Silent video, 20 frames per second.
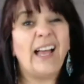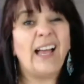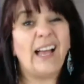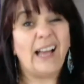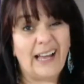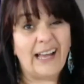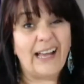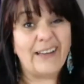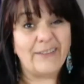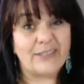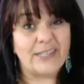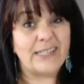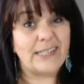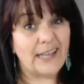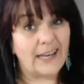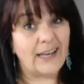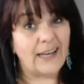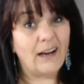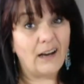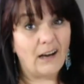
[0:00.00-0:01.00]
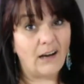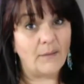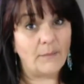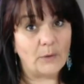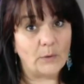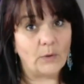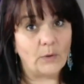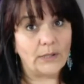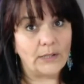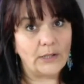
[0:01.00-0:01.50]
I have to say, I'm
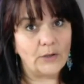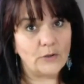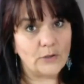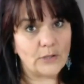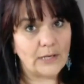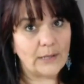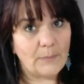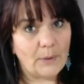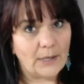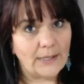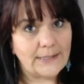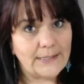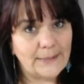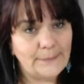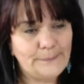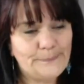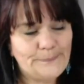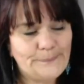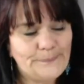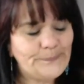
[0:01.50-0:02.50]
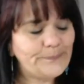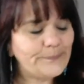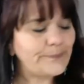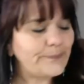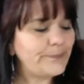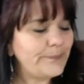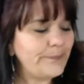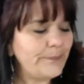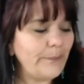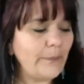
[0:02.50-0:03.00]
the one that usually buys them.
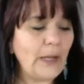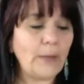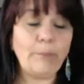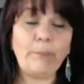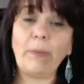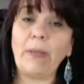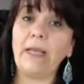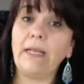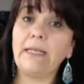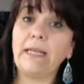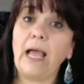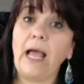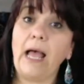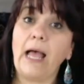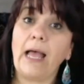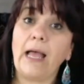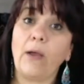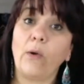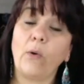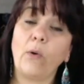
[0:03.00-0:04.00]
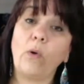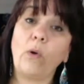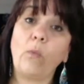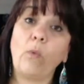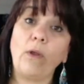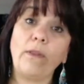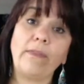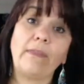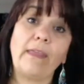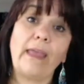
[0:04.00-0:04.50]
But
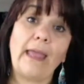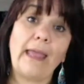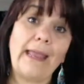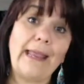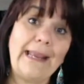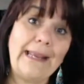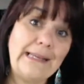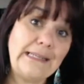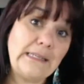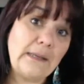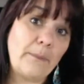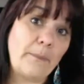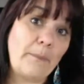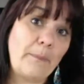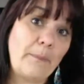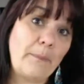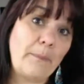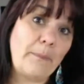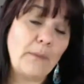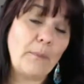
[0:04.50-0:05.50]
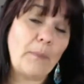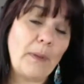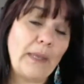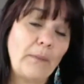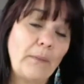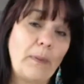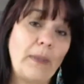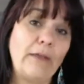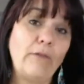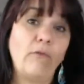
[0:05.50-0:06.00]
what there is a
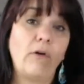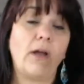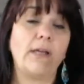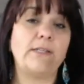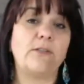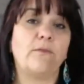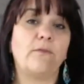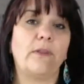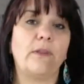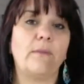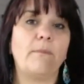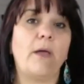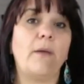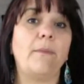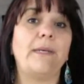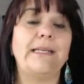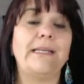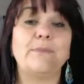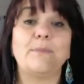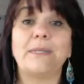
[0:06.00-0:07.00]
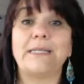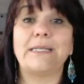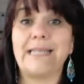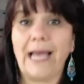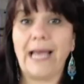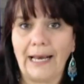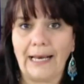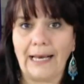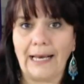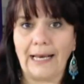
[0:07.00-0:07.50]
big rise of at the moment is
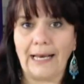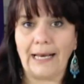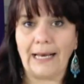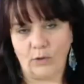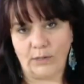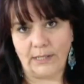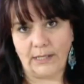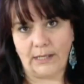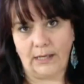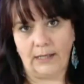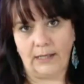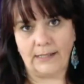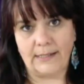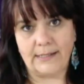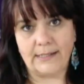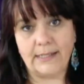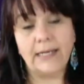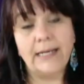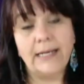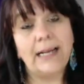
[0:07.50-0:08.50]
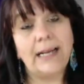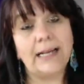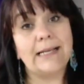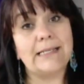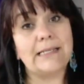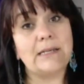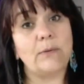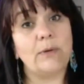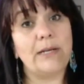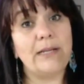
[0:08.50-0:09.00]
metallic watercolours.
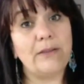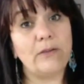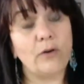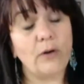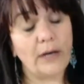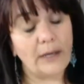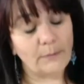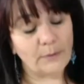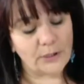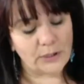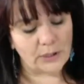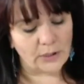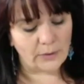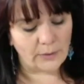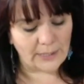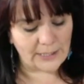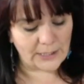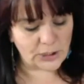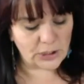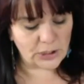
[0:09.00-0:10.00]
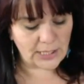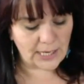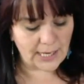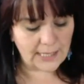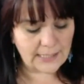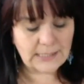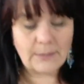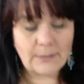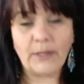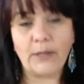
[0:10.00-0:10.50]
And so what I thought I would do is
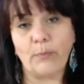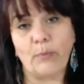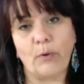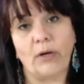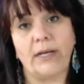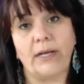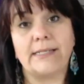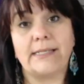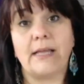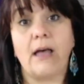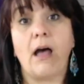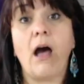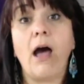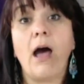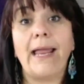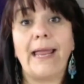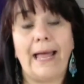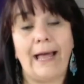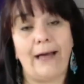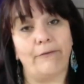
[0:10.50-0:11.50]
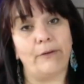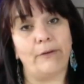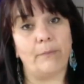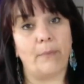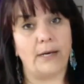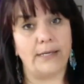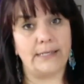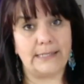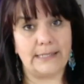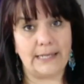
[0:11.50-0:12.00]
share some of the products that I have in
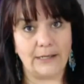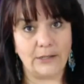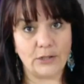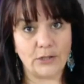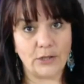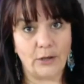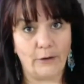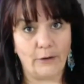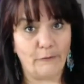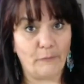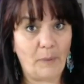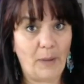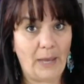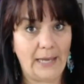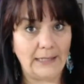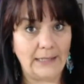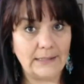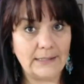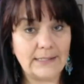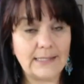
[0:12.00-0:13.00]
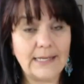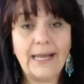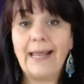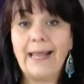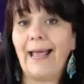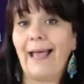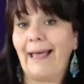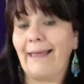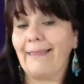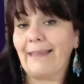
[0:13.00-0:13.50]
my stash of paints,
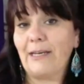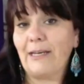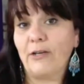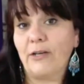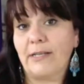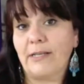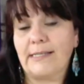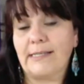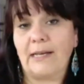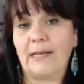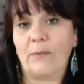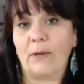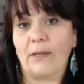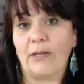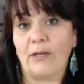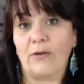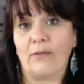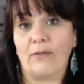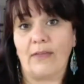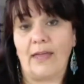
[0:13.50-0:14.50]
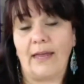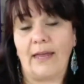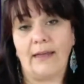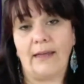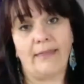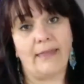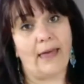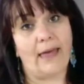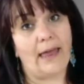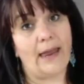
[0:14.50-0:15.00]
and then you can see whether you
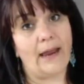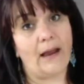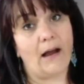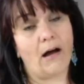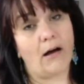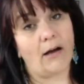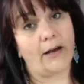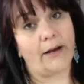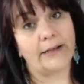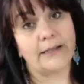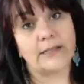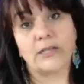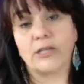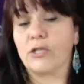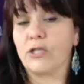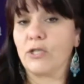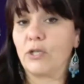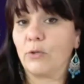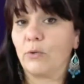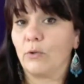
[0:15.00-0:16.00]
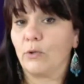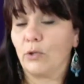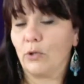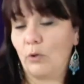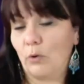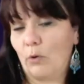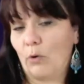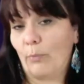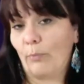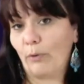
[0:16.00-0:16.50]
think they are going to suit
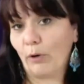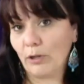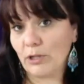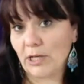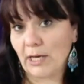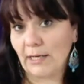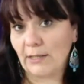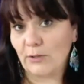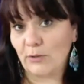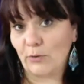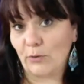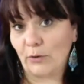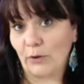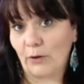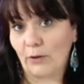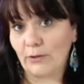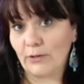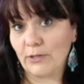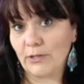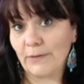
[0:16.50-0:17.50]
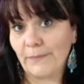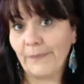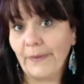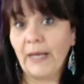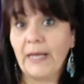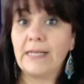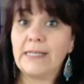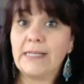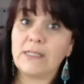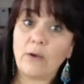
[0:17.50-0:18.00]
your project or not.
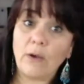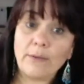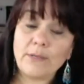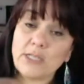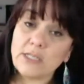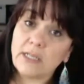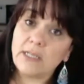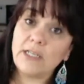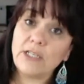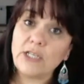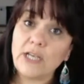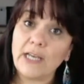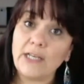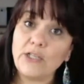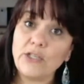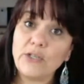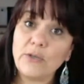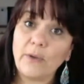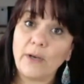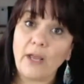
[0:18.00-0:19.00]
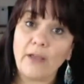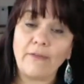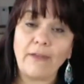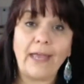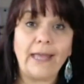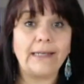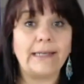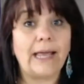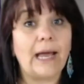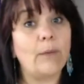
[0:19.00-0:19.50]
So I'm just going to change to an
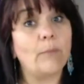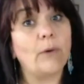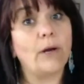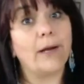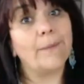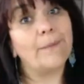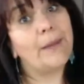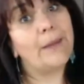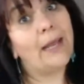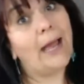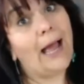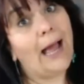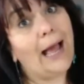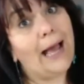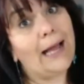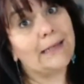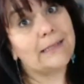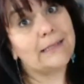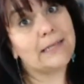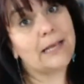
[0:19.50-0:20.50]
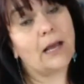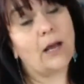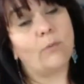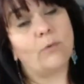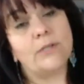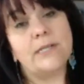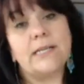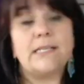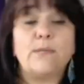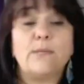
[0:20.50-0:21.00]
overhead camera and
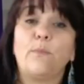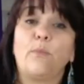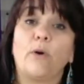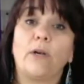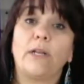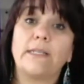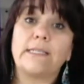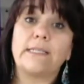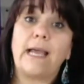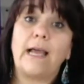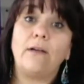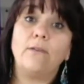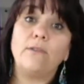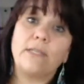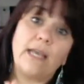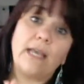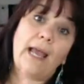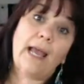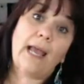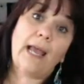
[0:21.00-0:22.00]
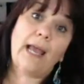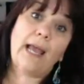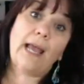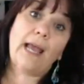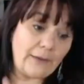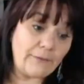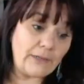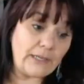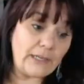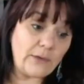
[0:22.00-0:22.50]
we'll test some products out, and if you
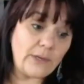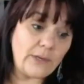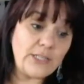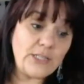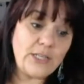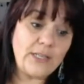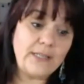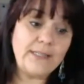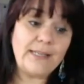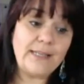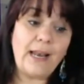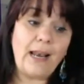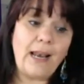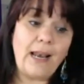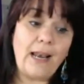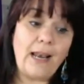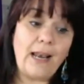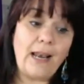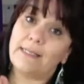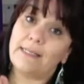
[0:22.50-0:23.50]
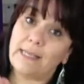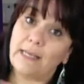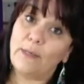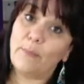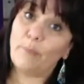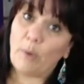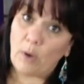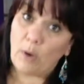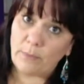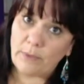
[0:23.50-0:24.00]
have any questions, like I
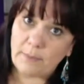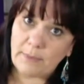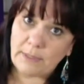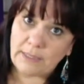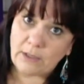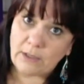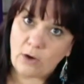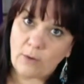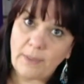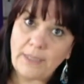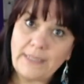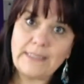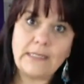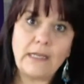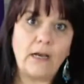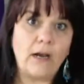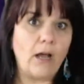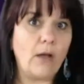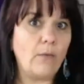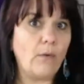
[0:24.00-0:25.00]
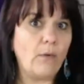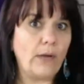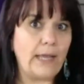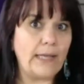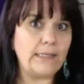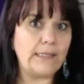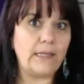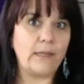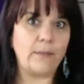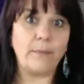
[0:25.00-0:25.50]
said, pop them in the comments and I will
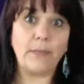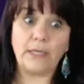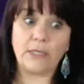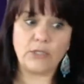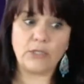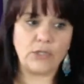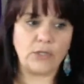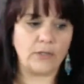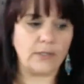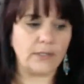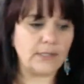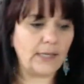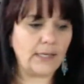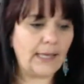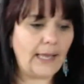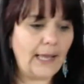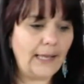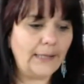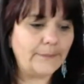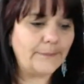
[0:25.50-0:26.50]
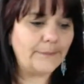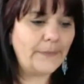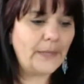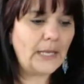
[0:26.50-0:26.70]
get to them as soon as I can.